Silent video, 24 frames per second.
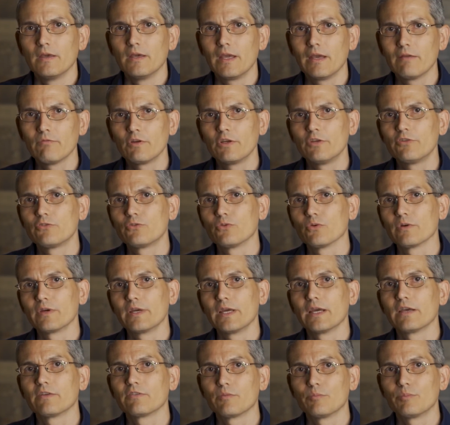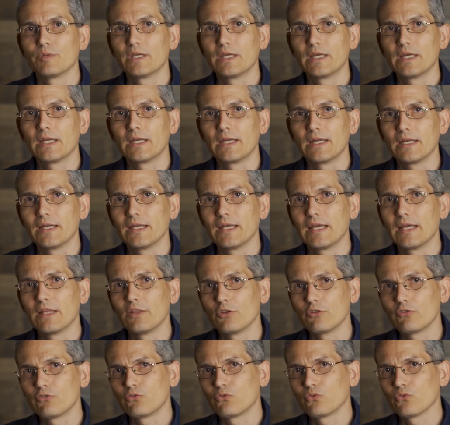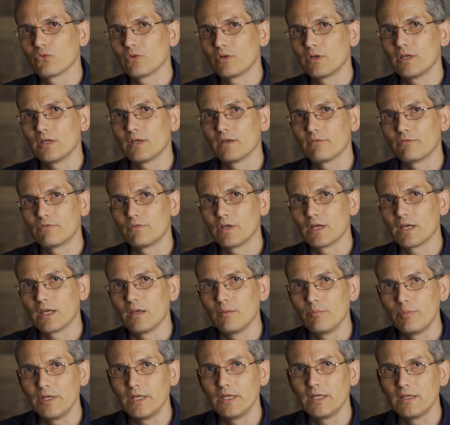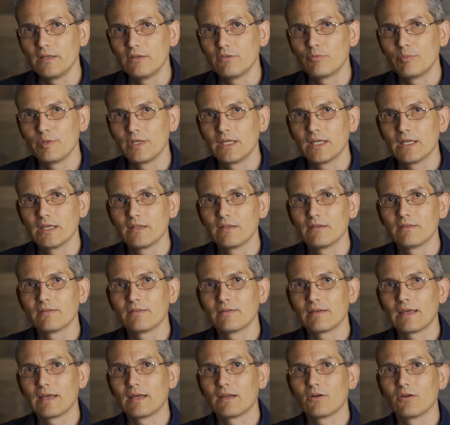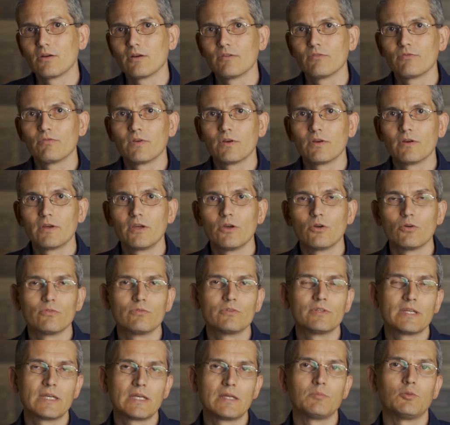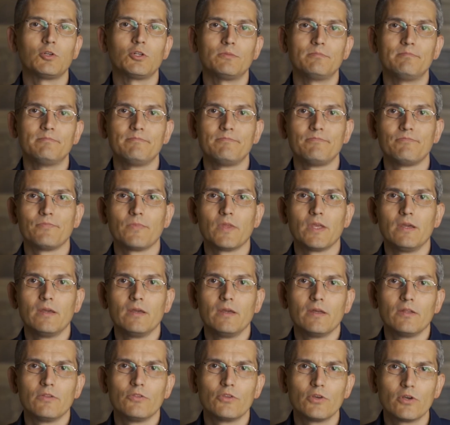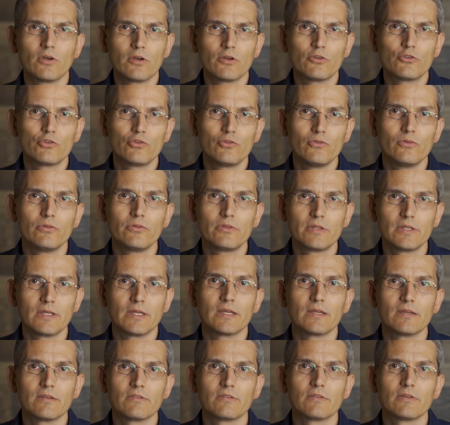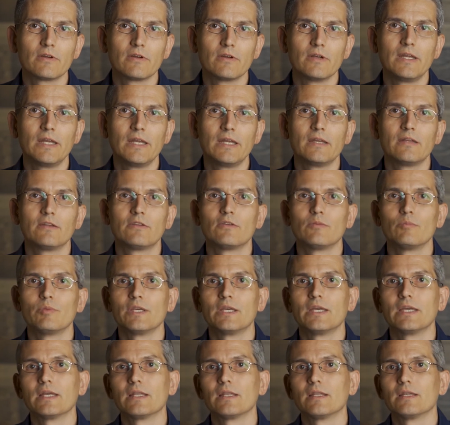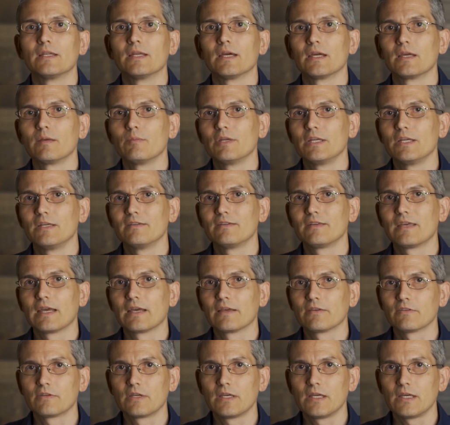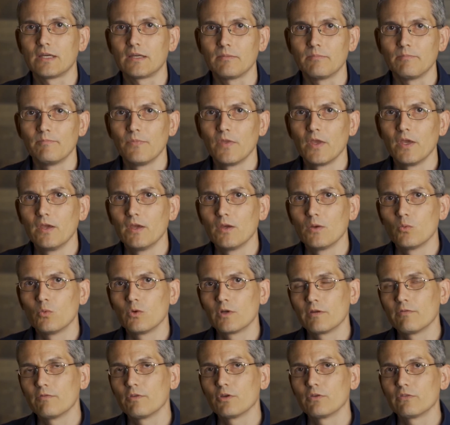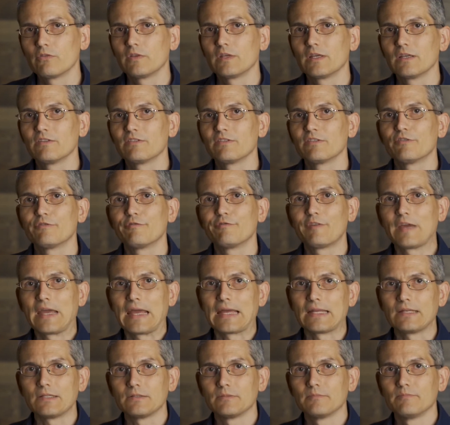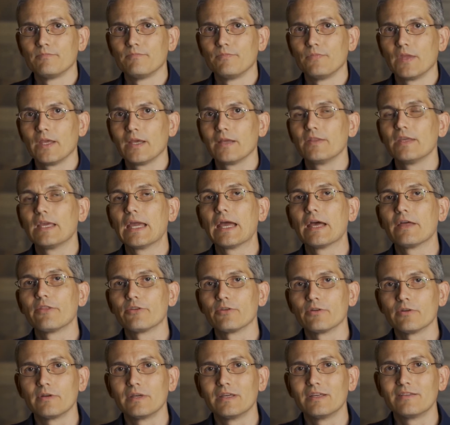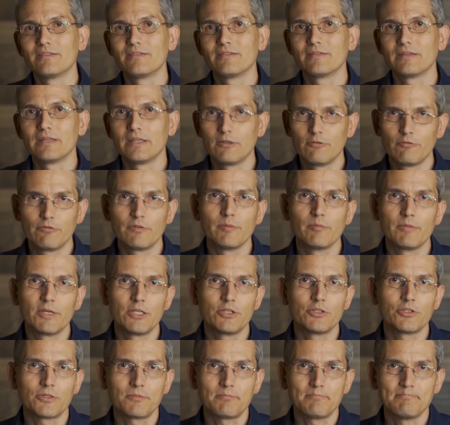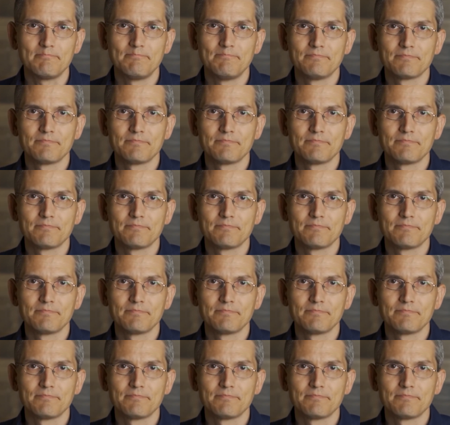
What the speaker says: Every story has a beginning, and the story of diabetes begins at our very own table. There are two things that are needed to begin the diabetes cascade. One of those things is fat, and the other is inflammation.